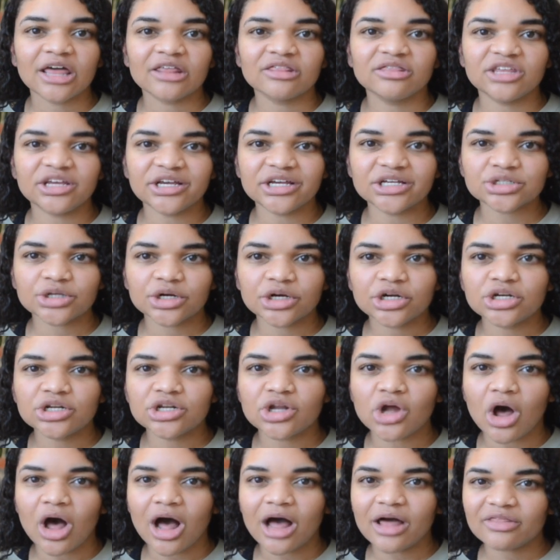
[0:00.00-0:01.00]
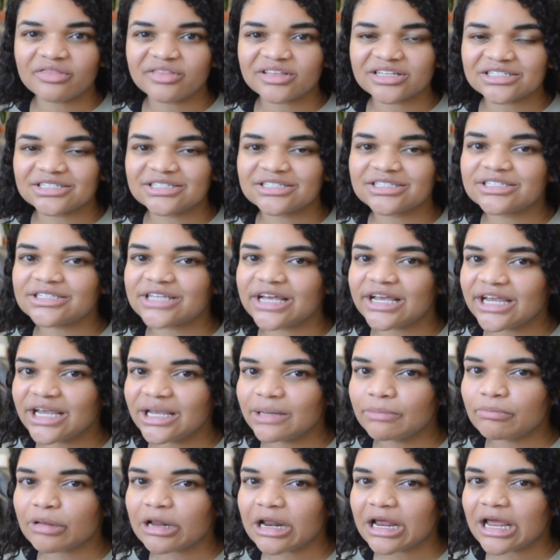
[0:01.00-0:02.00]
These are not the
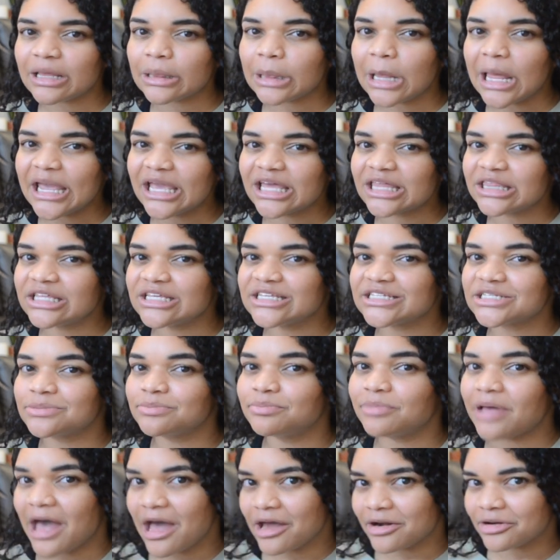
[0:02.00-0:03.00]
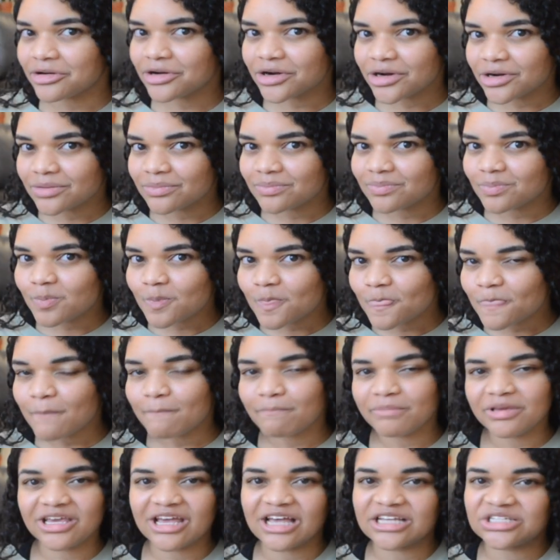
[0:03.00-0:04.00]
same, but I like these better
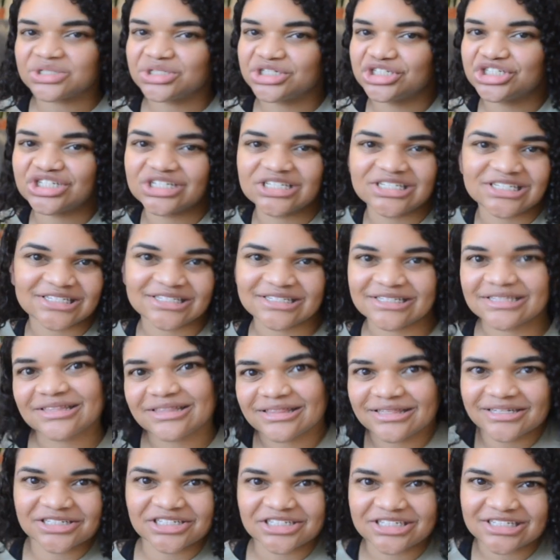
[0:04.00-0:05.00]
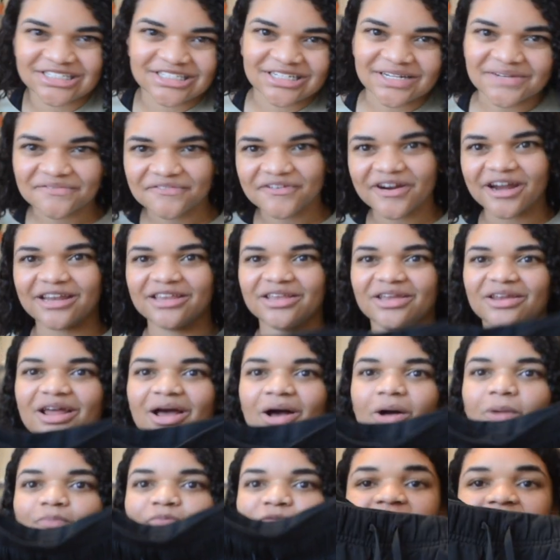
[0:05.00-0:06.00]
because they're just different, you
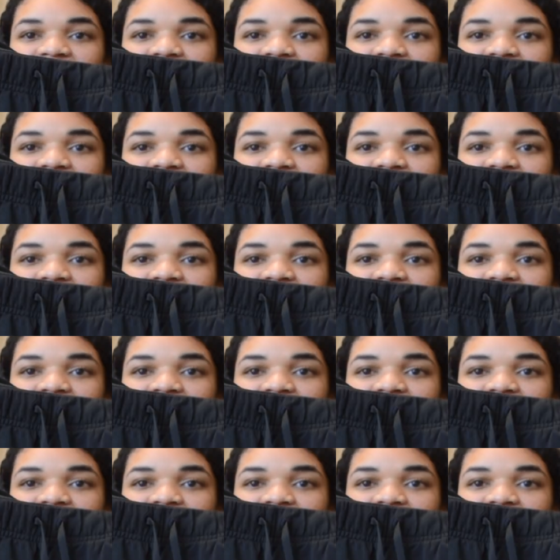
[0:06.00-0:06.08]
know?